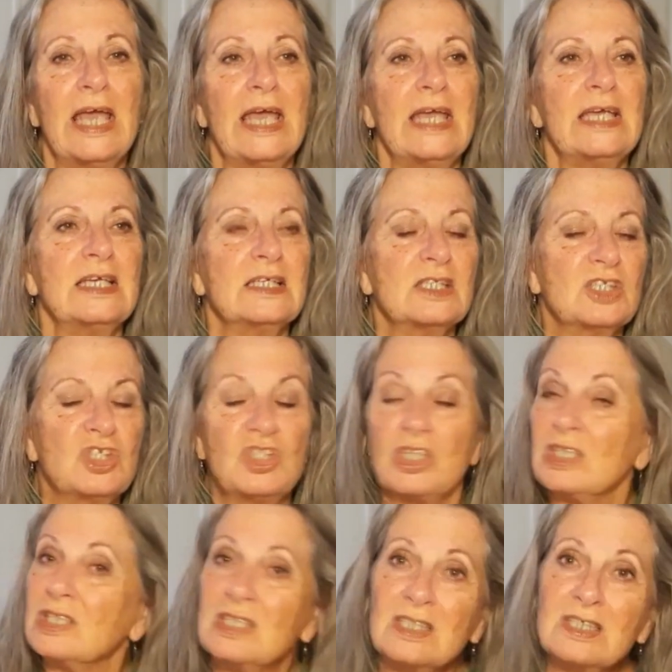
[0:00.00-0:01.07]
is
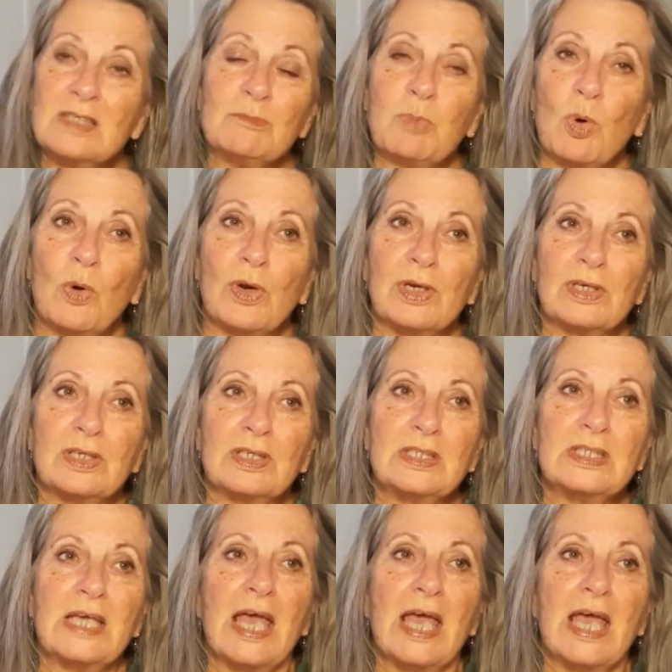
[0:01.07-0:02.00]
just as important